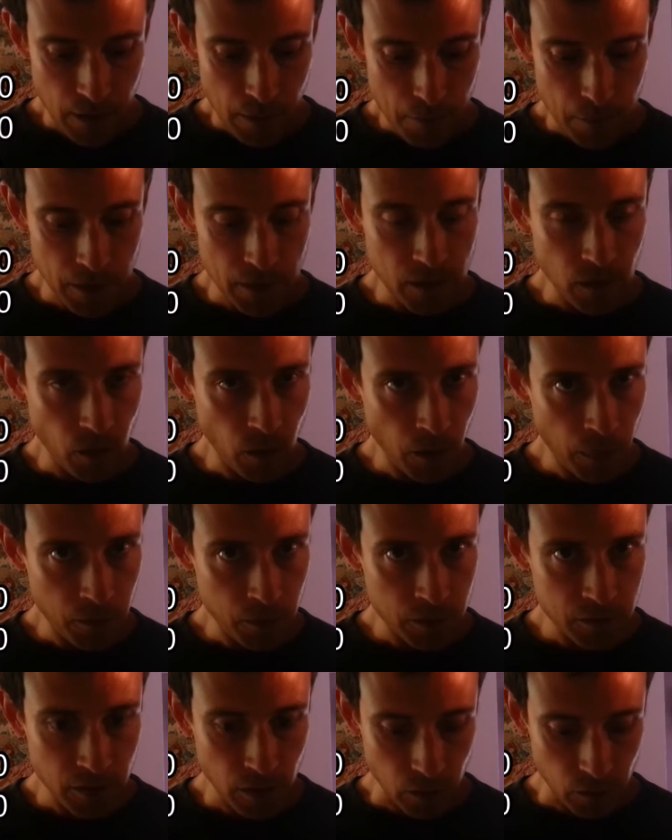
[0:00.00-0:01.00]
but neither
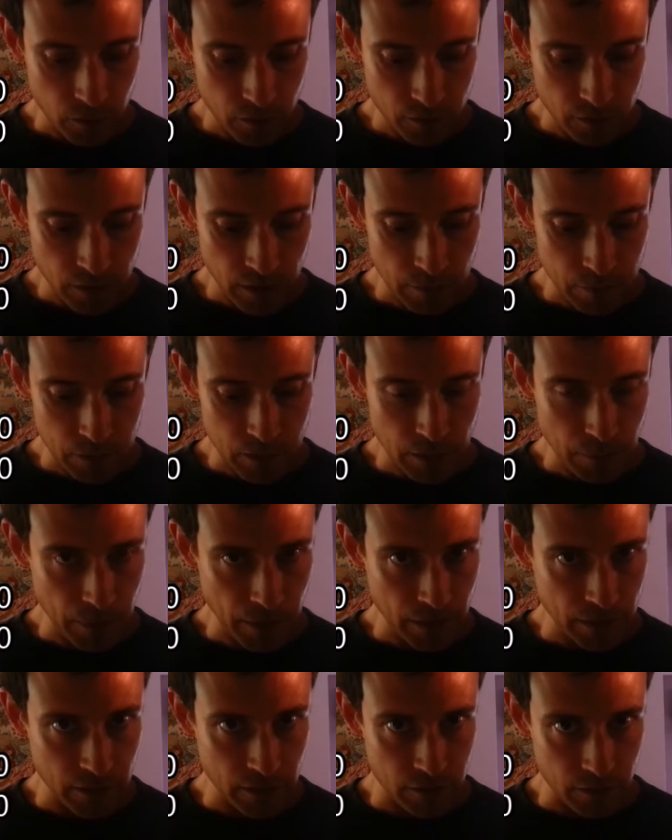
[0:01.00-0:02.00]
result seems to
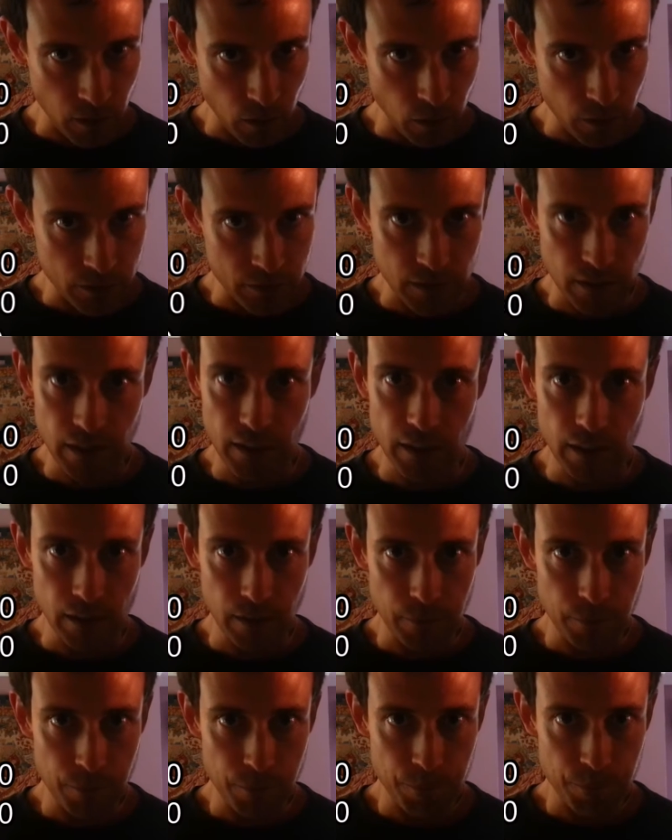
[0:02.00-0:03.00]
be a disaster here.